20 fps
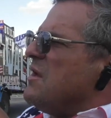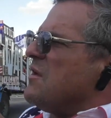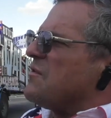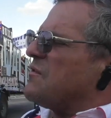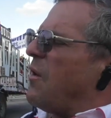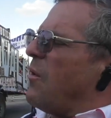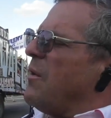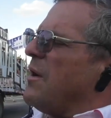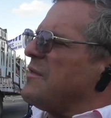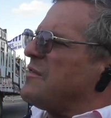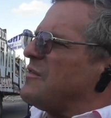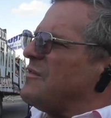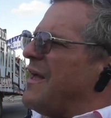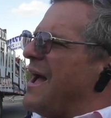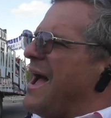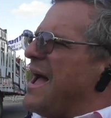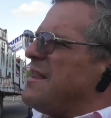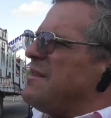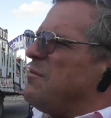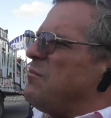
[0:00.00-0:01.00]
So it's
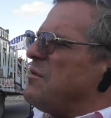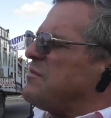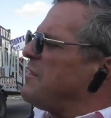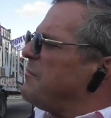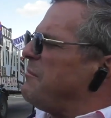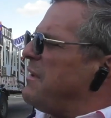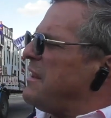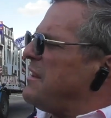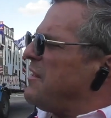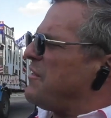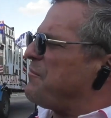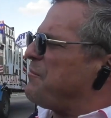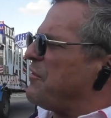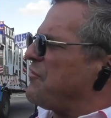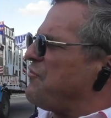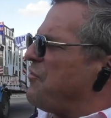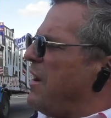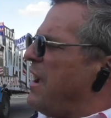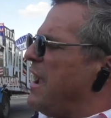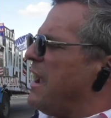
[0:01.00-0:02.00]
not what the media is
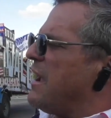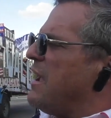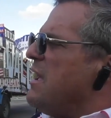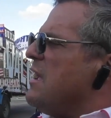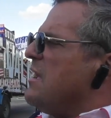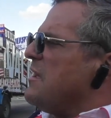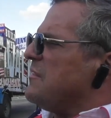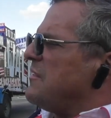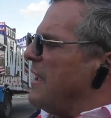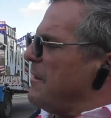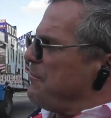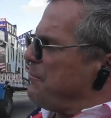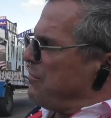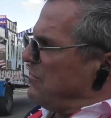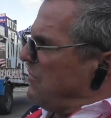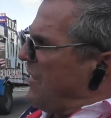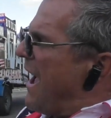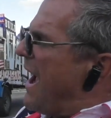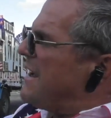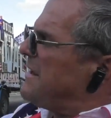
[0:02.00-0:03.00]
portraying. They
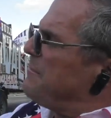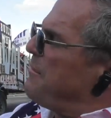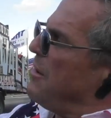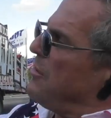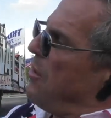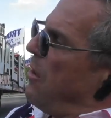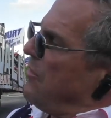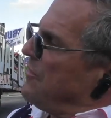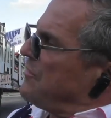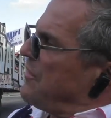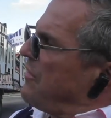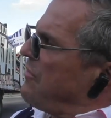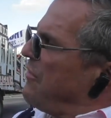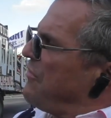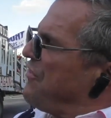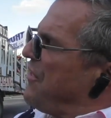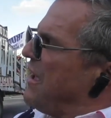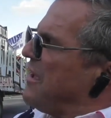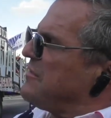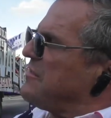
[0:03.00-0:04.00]
lied about all these other
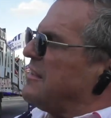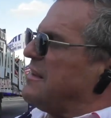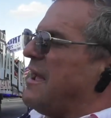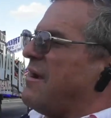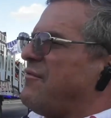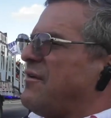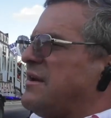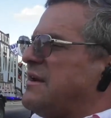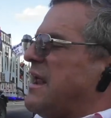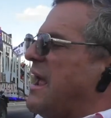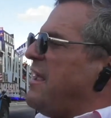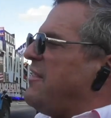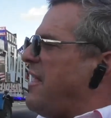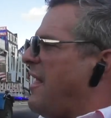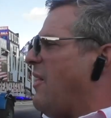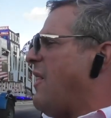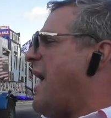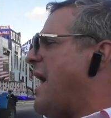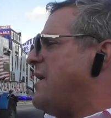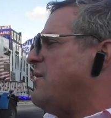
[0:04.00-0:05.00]
things, and every day
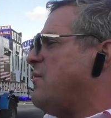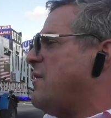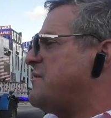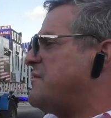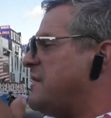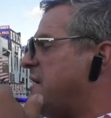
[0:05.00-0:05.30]
they lie to us